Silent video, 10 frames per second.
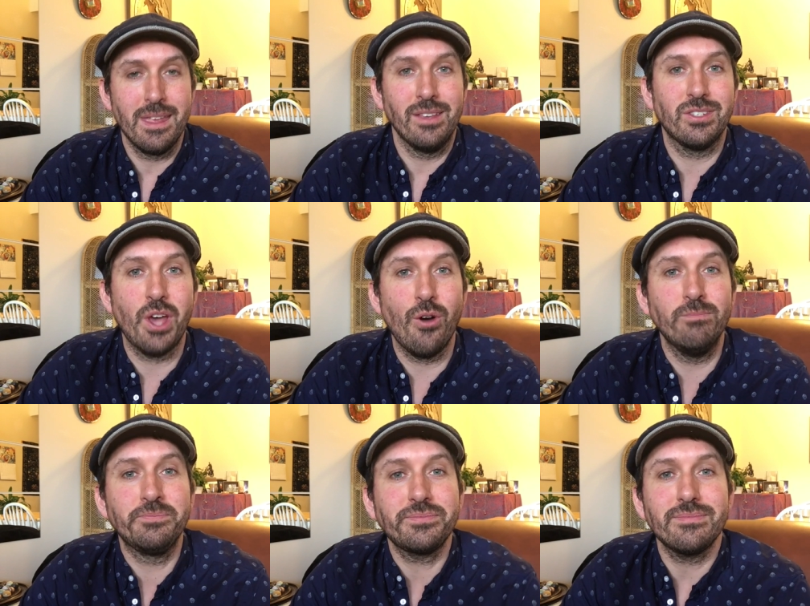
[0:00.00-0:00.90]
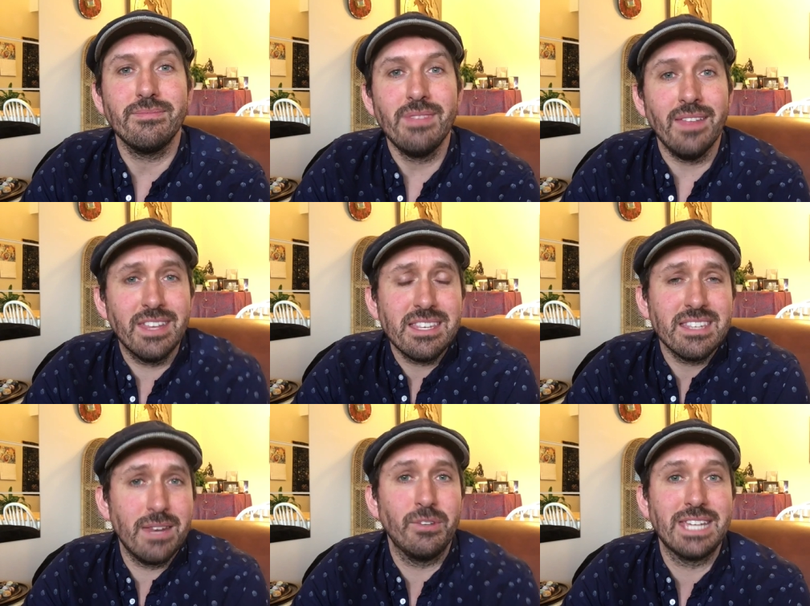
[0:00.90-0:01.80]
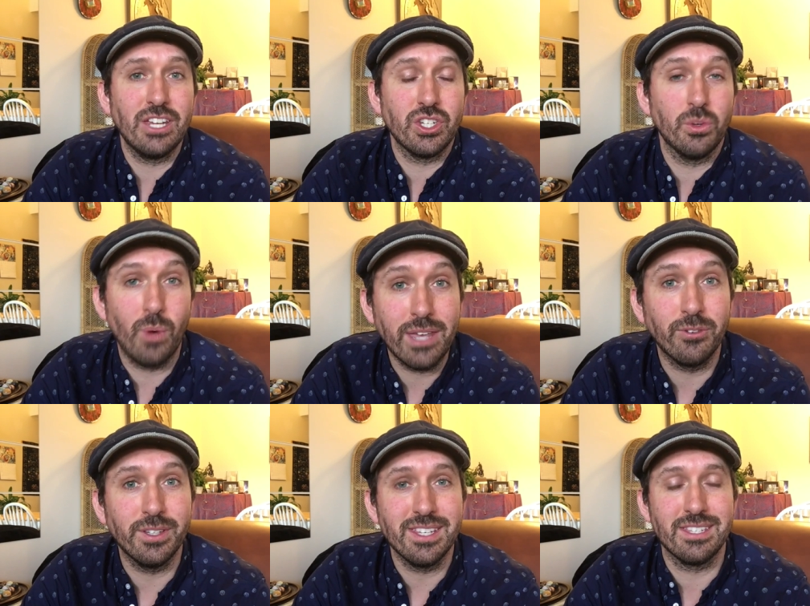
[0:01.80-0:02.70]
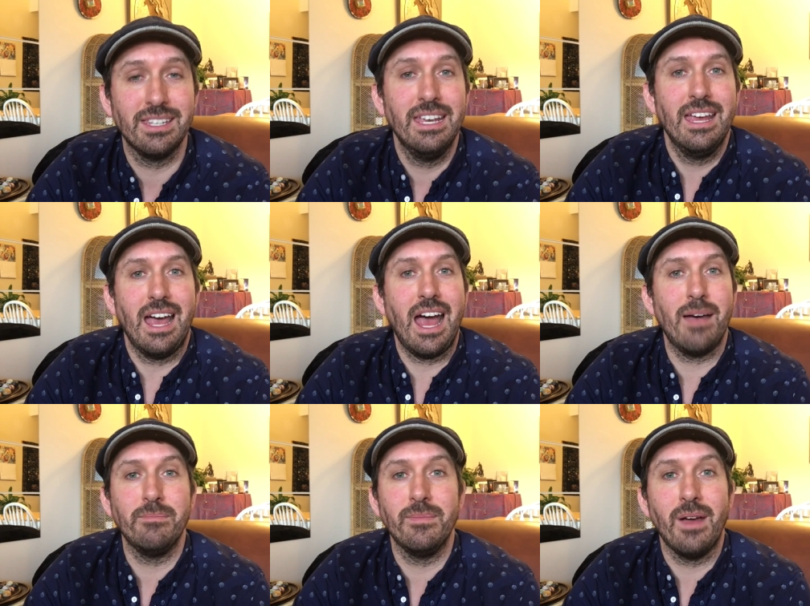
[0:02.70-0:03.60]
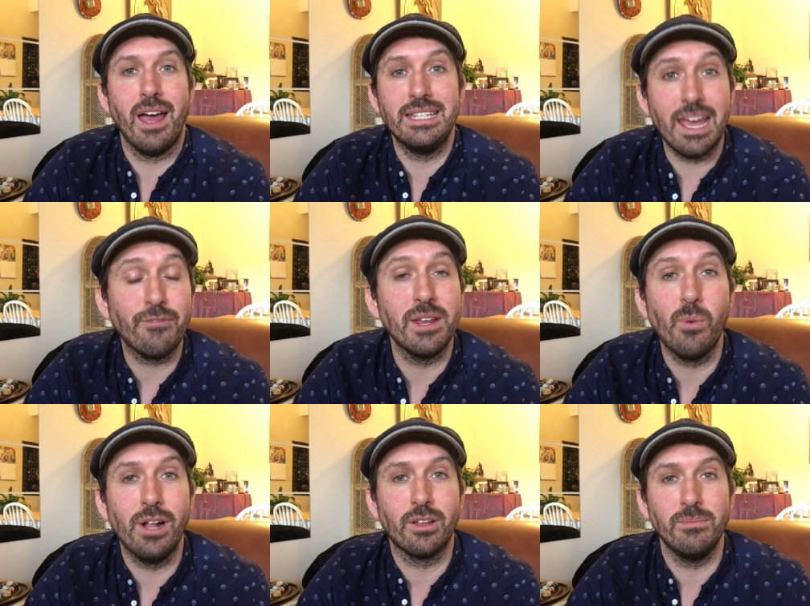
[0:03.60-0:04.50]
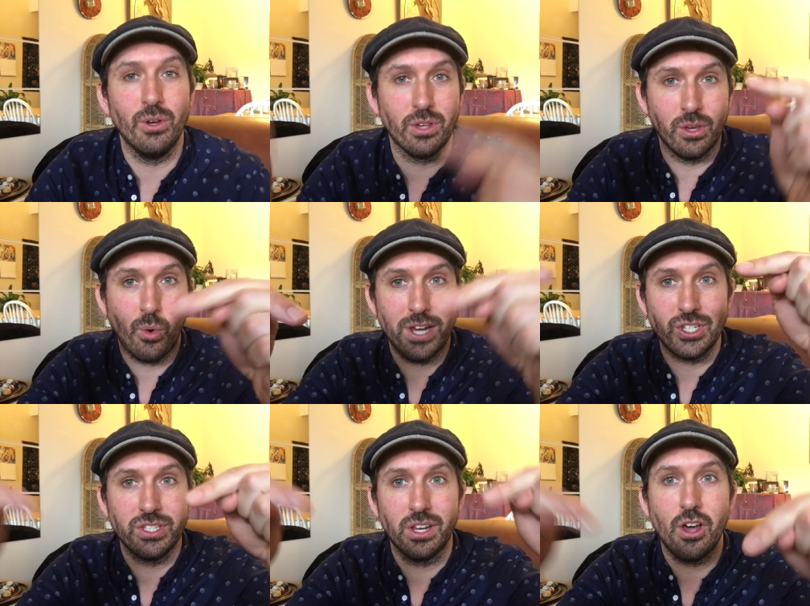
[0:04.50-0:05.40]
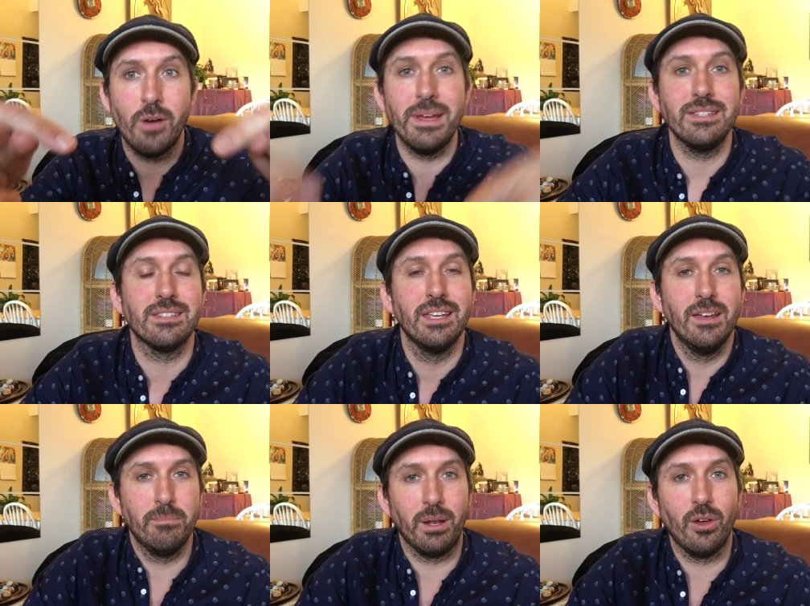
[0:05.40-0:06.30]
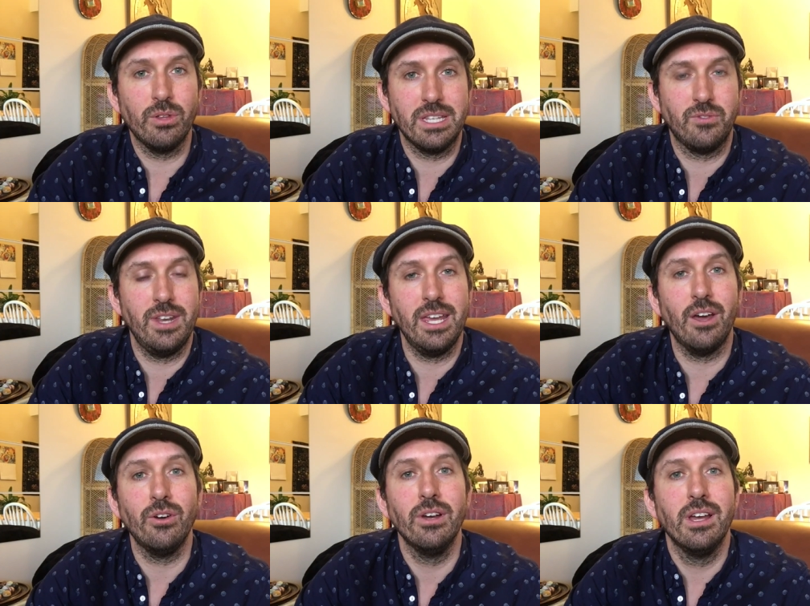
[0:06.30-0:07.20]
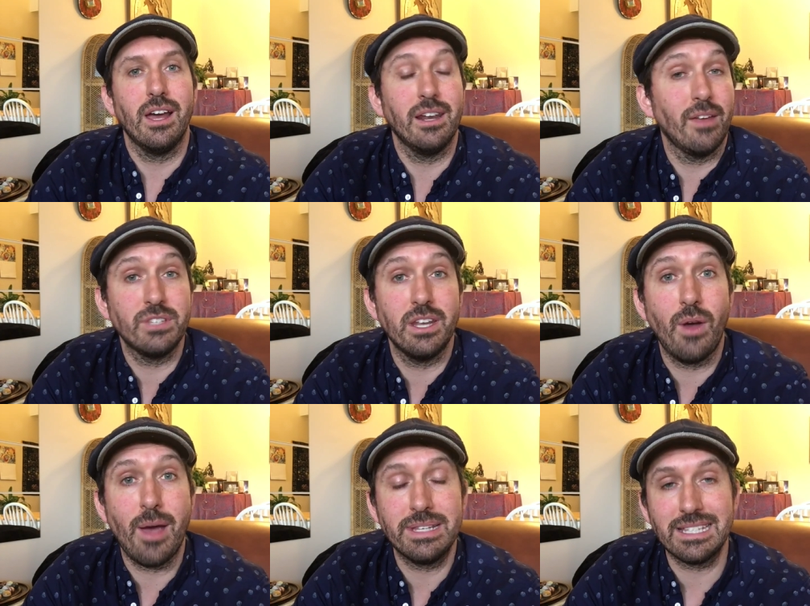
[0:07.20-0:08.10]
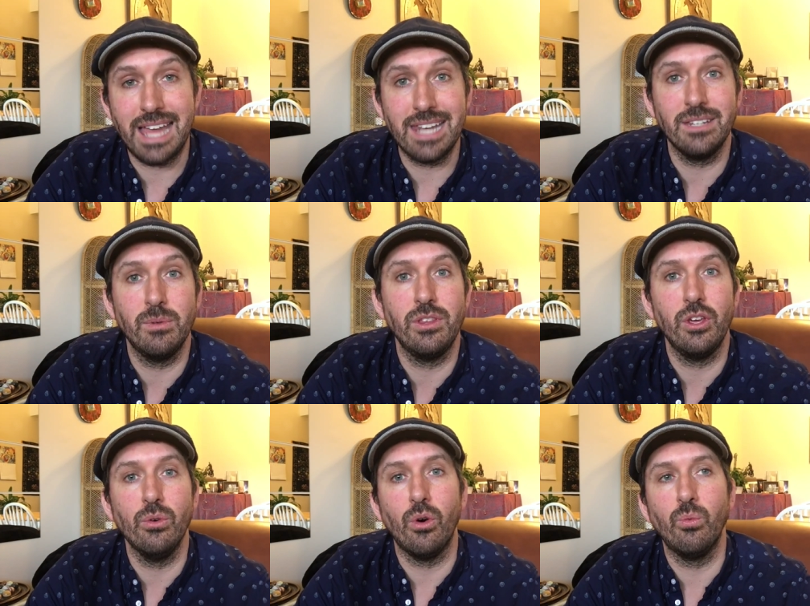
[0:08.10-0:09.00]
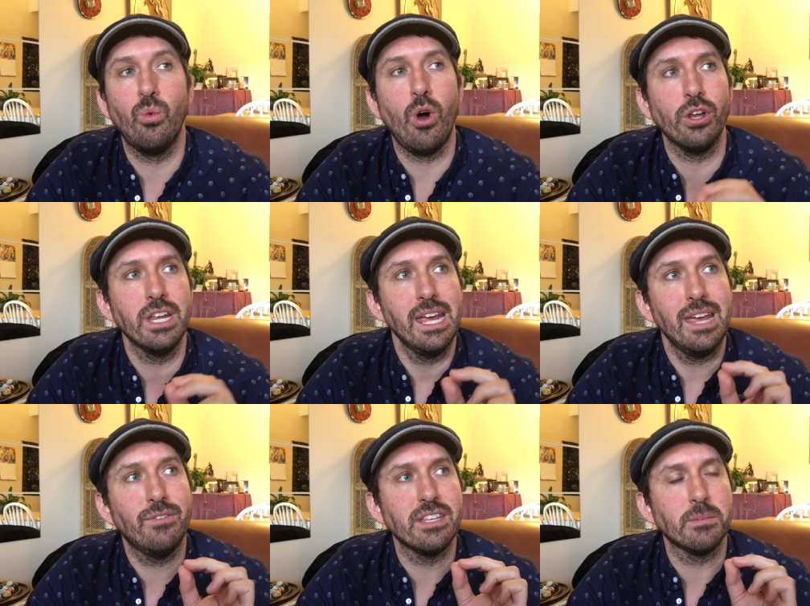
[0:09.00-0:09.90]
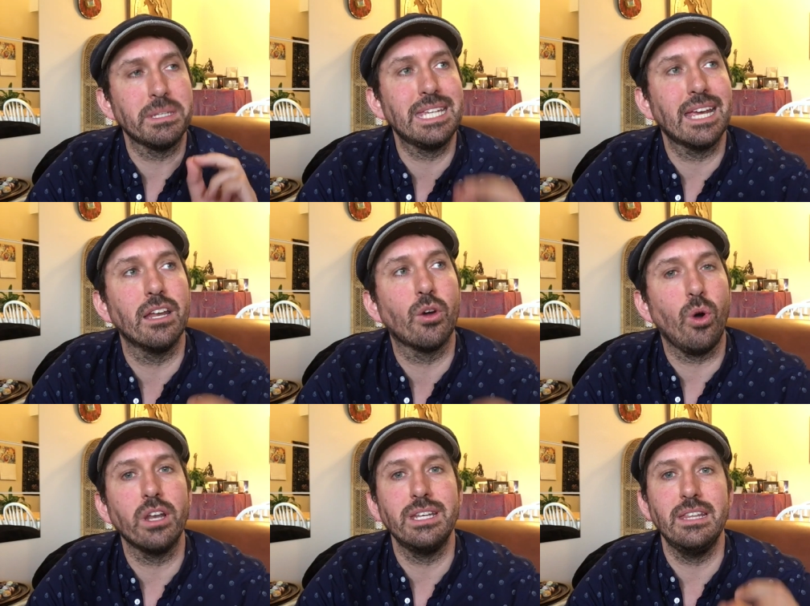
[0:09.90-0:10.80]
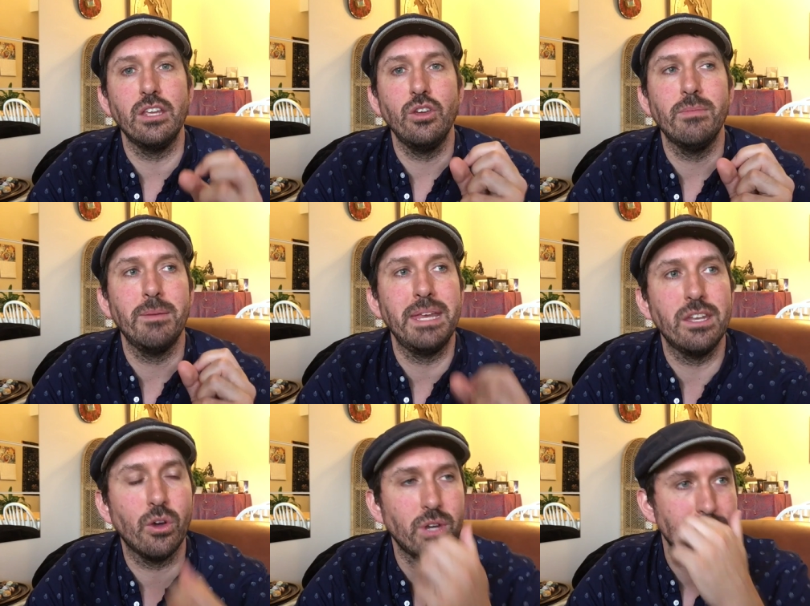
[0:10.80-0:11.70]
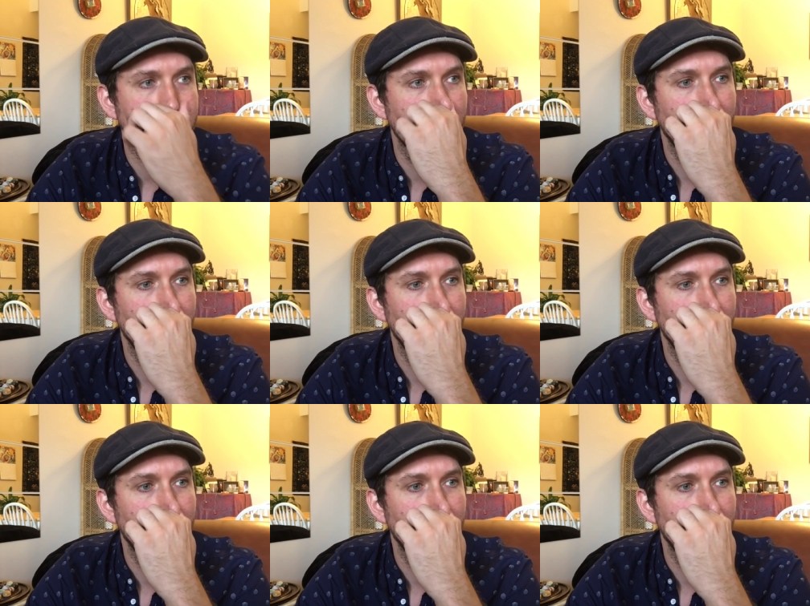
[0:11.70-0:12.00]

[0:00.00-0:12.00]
So this is an invitation to wakefulness. I definitely welcome your questions and comments below this video. I'd love to know how it's landed with you, or what, if there's a particular quality that you maybe notice